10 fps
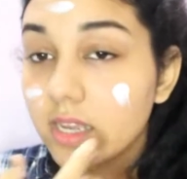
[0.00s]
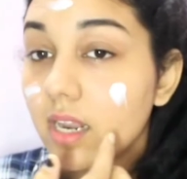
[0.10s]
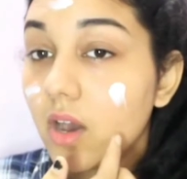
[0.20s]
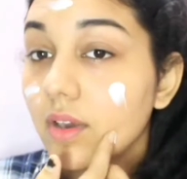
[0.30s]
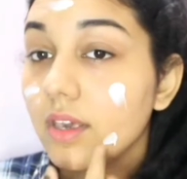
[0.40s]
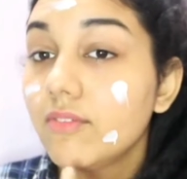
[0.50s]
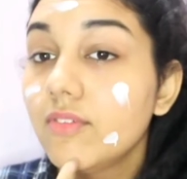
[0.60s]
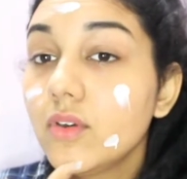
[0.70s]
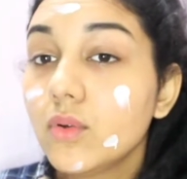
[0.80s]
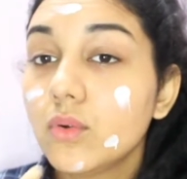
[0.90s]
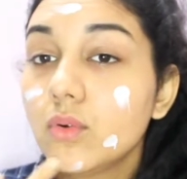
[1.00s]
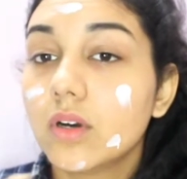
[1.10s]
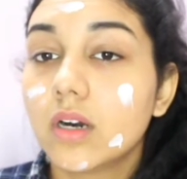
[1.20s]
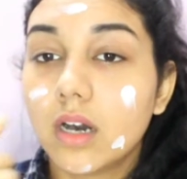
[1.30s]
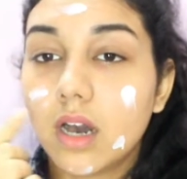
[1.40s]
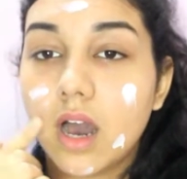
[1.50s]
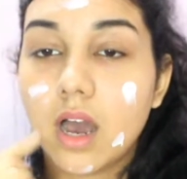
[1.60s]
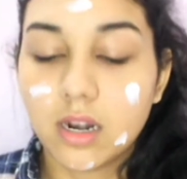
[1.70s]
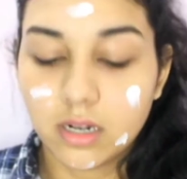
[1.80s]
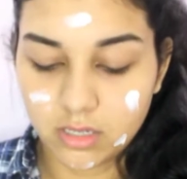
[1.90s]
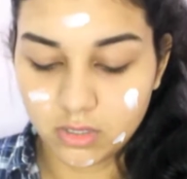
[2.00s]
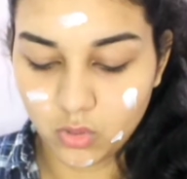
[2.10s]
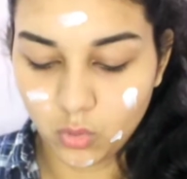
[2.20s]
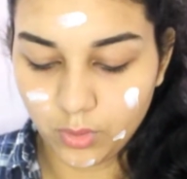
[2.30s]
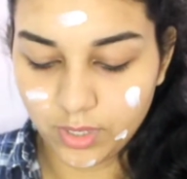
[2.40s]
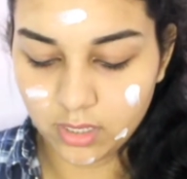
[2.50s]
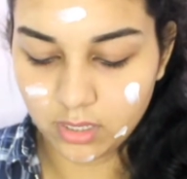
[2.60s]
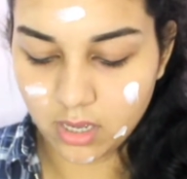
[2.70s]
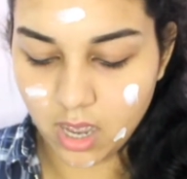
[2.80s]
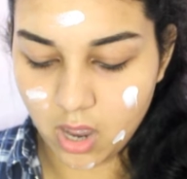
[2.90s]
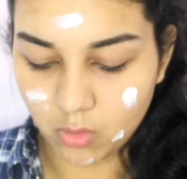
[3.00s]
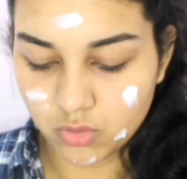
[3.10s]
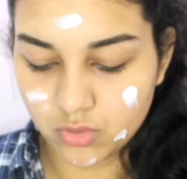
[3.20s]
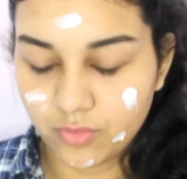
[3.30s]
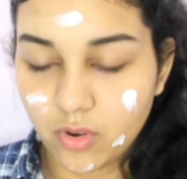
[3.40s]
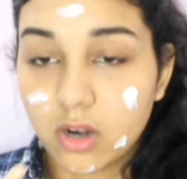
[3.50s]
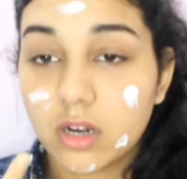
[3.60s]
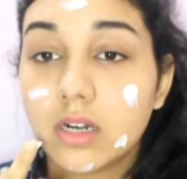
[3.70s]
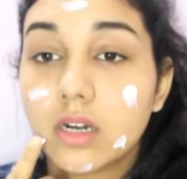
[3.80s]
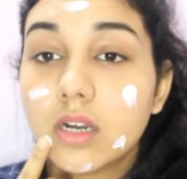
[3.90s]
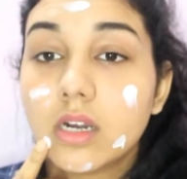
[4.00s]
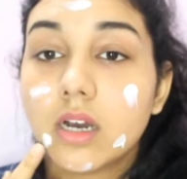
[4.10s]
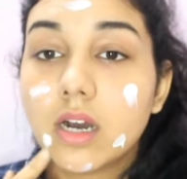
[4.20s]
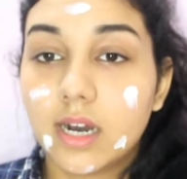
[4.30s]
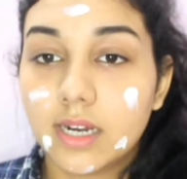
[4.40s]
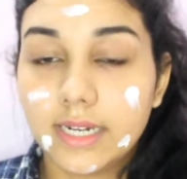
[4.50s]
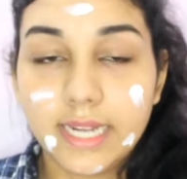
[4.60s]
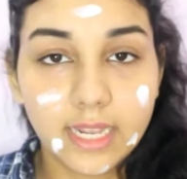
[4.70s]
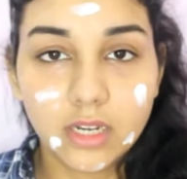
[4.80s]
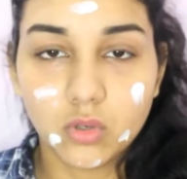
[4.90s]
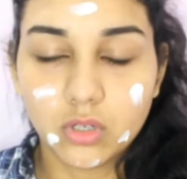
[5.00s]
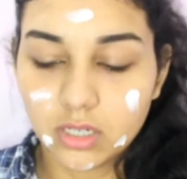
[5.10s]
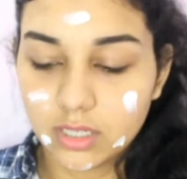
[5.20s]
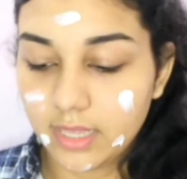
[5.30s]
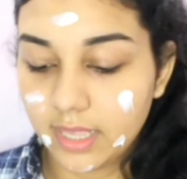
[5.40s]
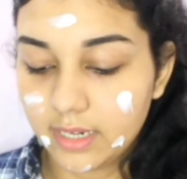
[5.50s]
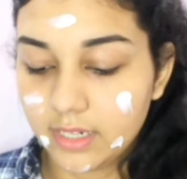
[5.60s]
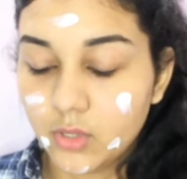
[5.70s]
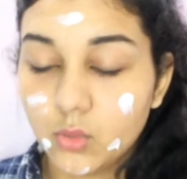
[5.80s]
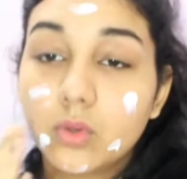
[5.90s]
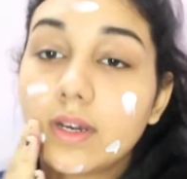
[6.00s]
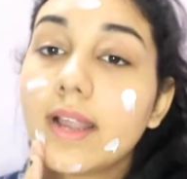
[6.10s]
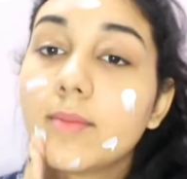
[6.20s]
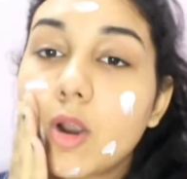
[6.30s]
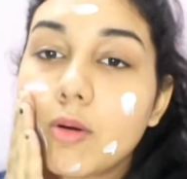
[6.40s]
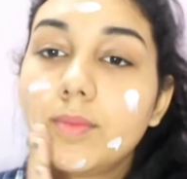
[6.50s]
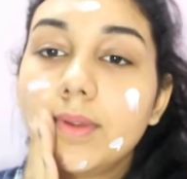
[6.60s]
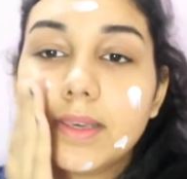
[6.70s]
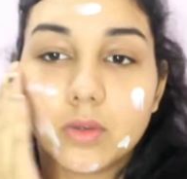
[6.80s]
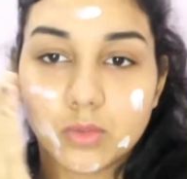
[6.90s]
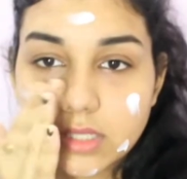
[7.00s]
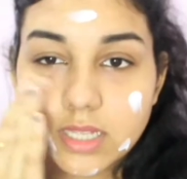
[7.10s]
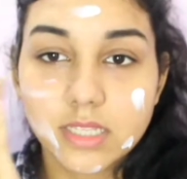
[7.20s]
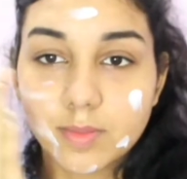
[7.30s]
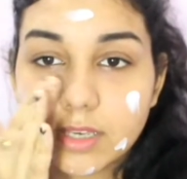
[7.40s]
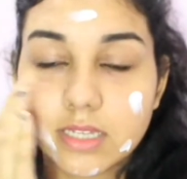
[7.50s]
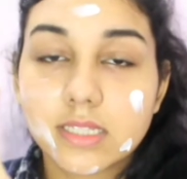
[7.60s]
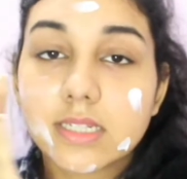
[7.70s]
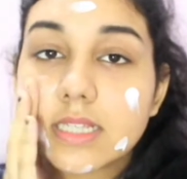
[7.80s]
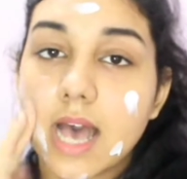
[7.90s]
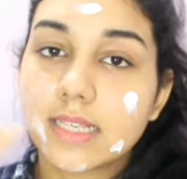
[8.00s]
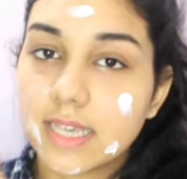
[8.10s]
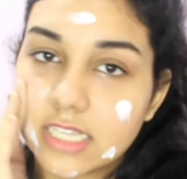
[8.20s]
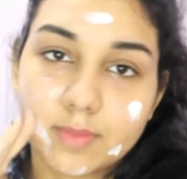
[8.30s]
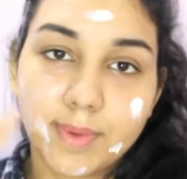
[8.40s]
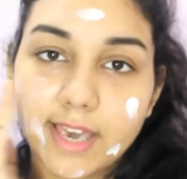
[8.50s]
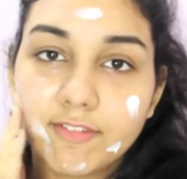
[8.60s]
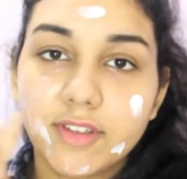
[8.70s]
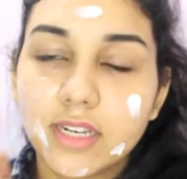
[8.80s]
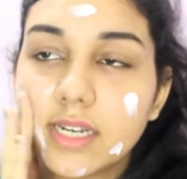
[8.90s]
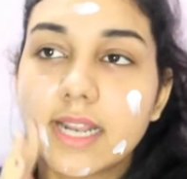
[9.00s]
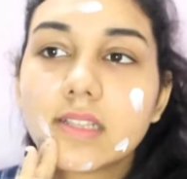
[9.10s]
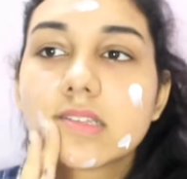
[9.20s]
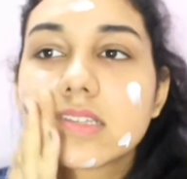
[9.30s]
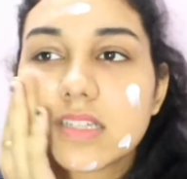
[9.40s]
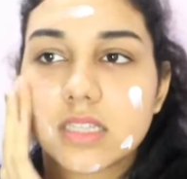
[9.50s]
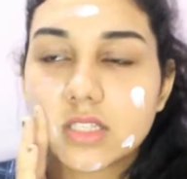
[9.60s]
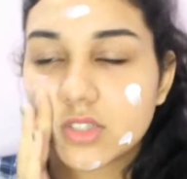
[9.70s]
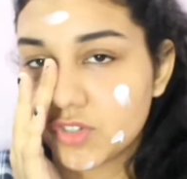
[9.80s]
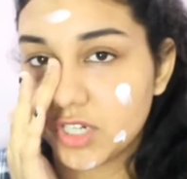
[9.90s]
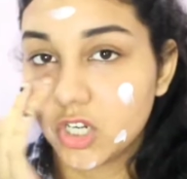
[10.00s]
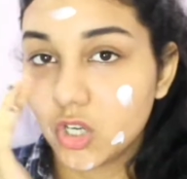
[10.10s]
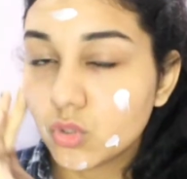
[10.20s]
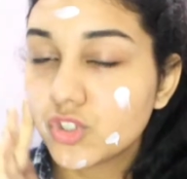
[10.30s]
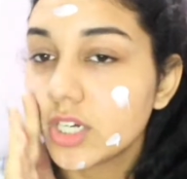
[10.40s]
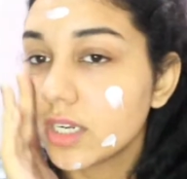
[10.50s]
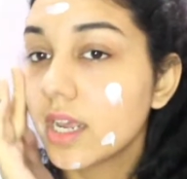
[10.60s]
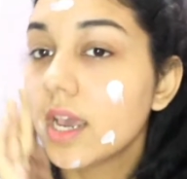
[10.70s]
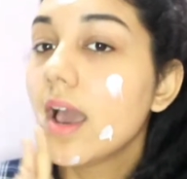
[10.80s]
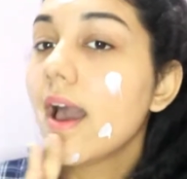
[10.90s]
Now if you are going out for a day look, then you can probably use this because this has SPF in it and this is a sunscreen lotion.